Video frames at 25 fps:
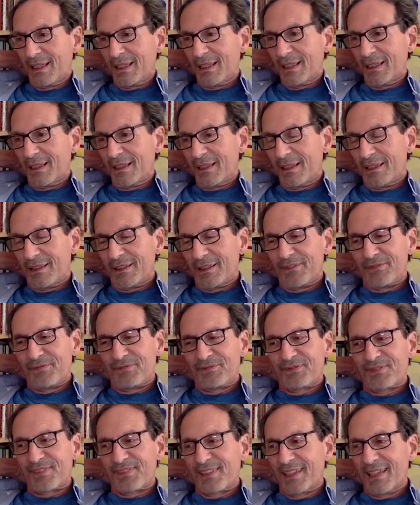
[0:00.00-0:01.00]
Um,
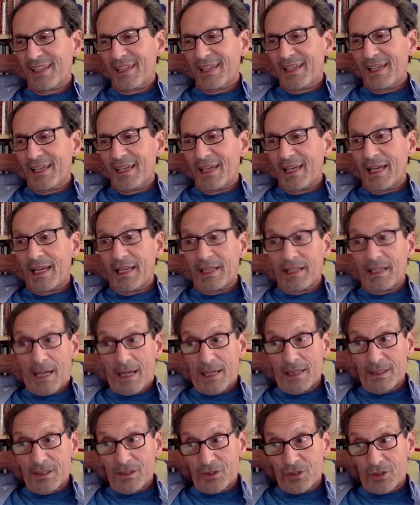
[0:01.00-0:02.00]
and
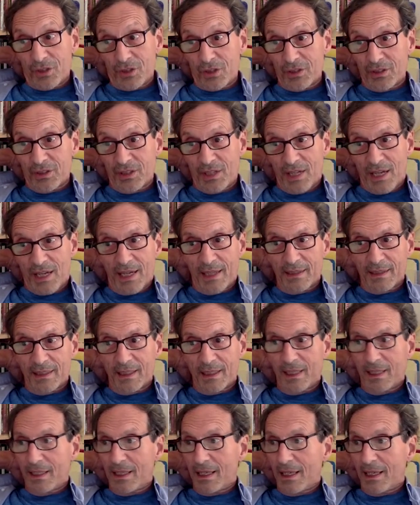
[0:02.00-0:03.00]
I took that
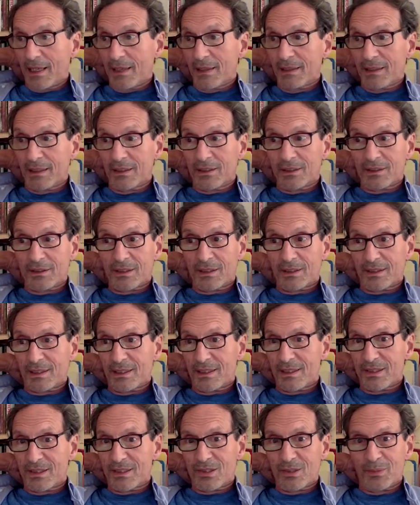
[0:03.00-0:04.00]
and I looked at
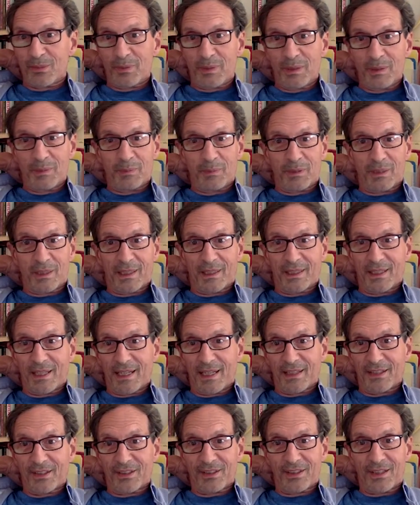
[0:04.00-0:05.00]
these two people and
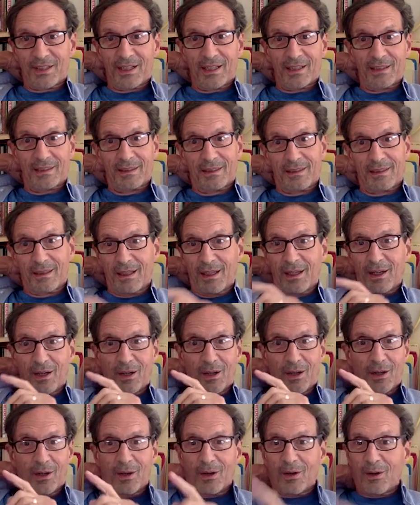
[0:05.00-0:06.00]
I thought,
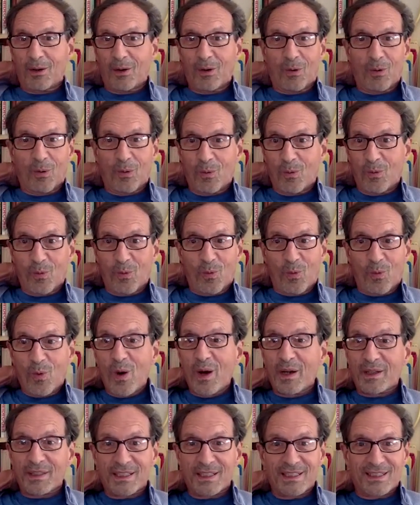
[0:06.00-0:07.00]

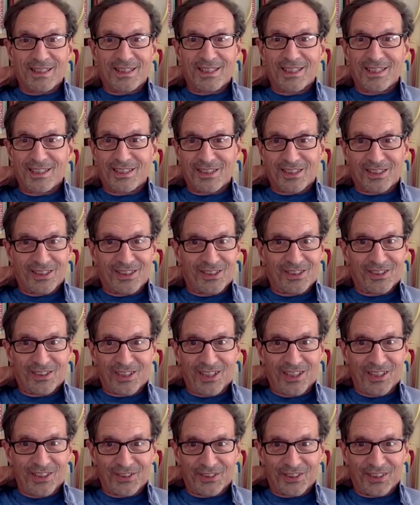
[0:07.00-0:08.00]
what is this
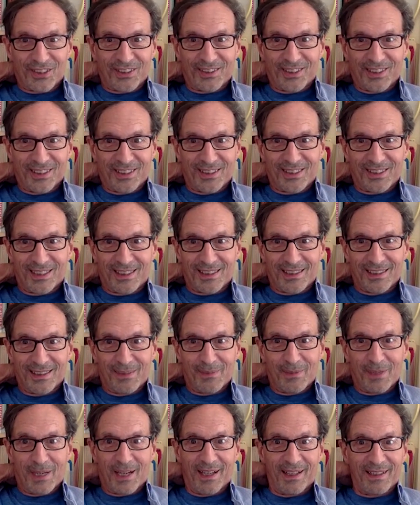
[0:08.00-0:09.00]
Gestalt that they're talking
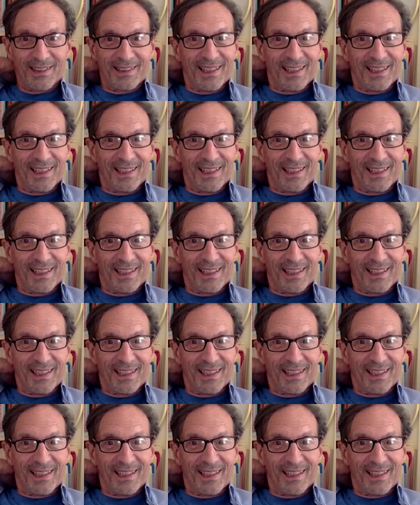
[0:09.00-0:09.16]
about?